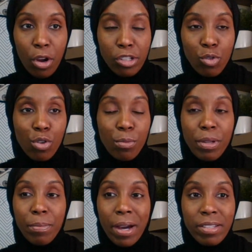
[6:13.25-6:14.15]
It's going to
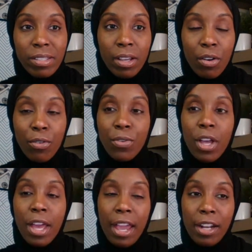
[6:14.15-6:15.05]
be myself,
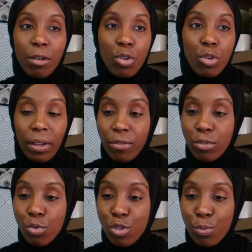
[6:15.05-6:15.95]
and I'm going to have
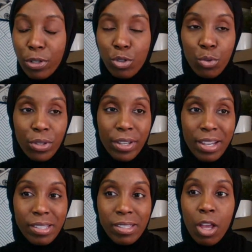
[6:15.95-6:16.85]
two special
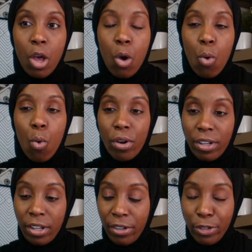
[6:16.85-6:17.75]
guests on
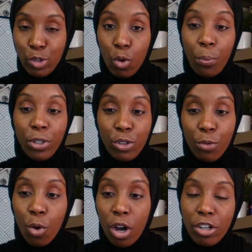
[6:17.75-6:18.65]
there. So we're
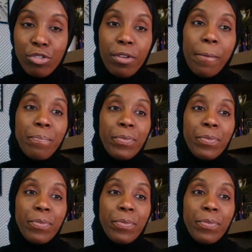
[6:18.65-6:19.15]
pushing for 100.